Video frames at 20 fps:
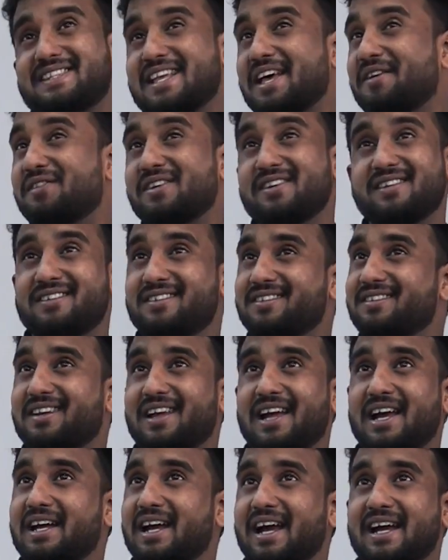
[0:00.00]
7.
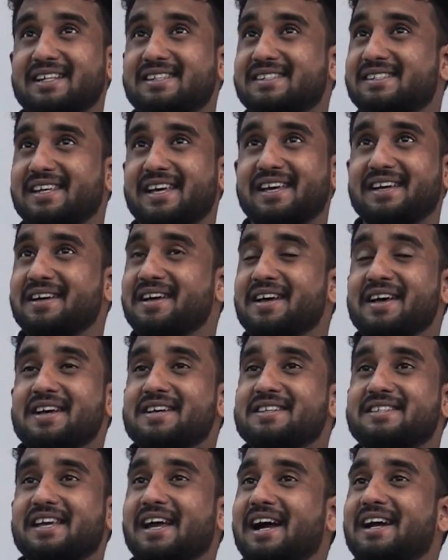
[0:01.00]
I'd say.
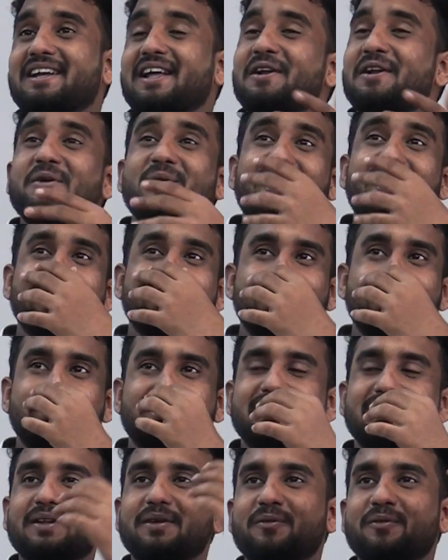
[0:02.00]
See, I'll tell you why.
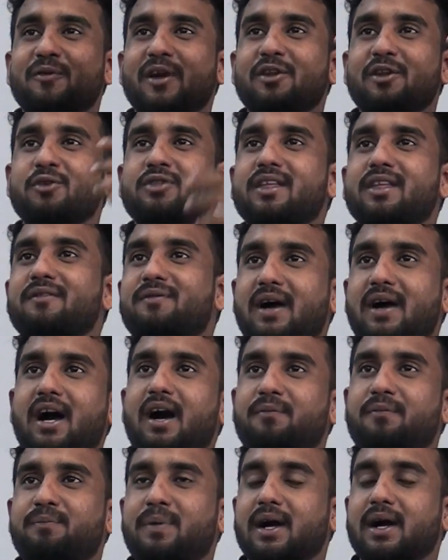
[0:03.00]
When you think
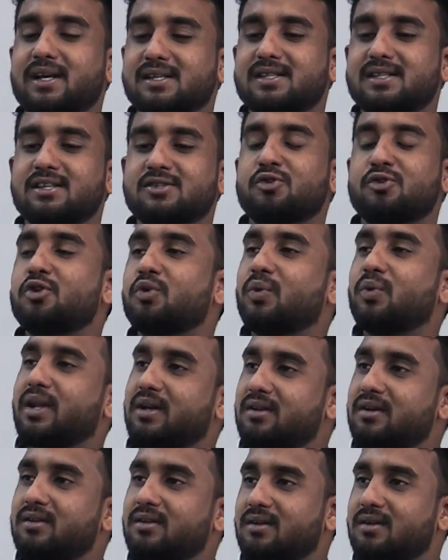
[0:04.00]
Pakistan's going to
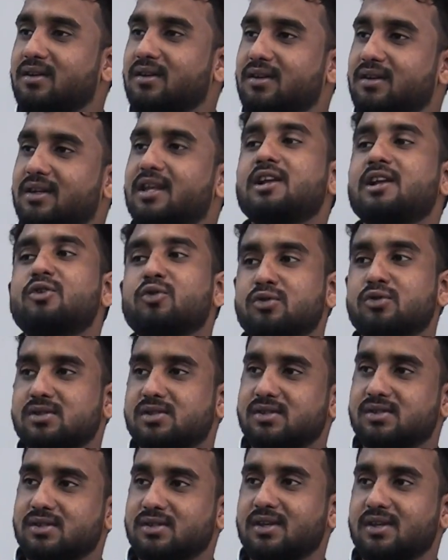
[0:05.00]
win, they
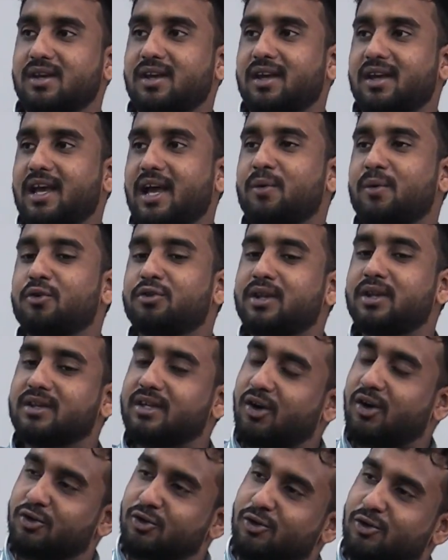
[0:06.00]
lose. And when you
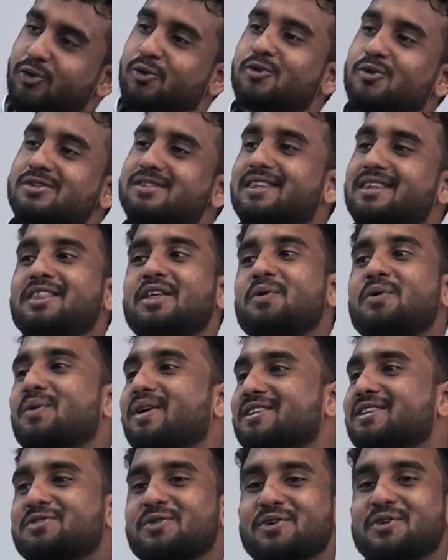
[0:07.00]
think they're going to lose, they
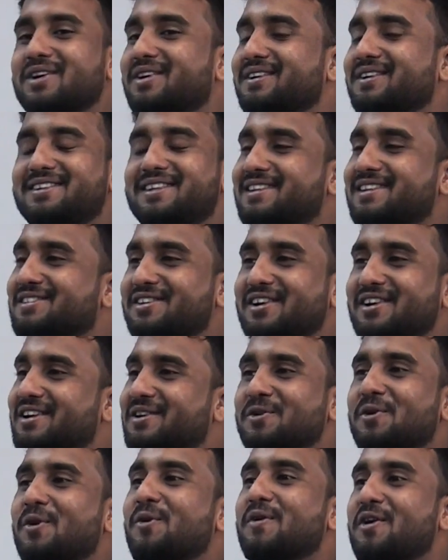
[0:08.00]
win. So there's
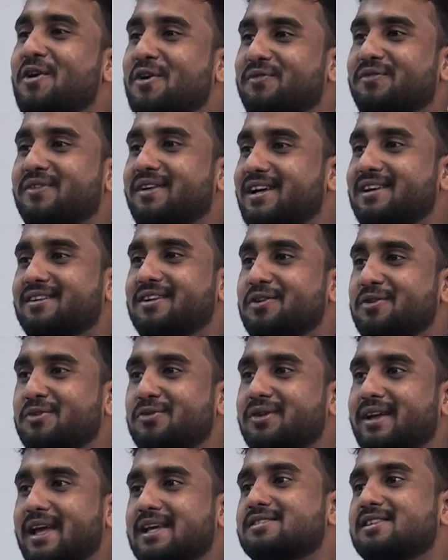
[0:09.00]
really no way of
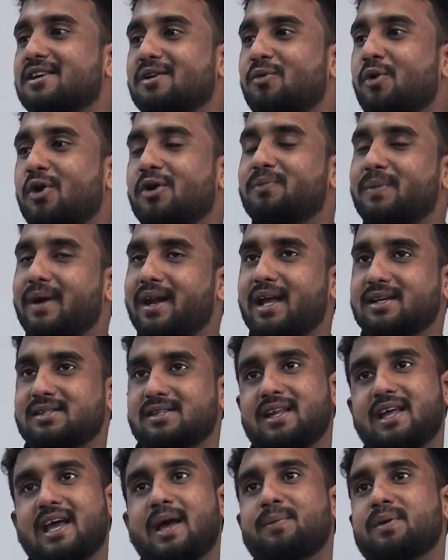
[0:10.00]
guessing what might
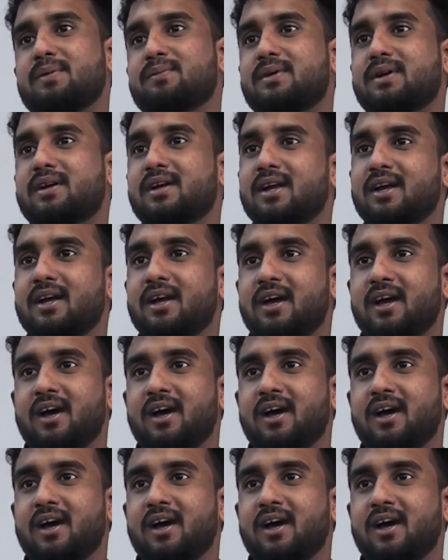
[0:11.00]
actually happen. But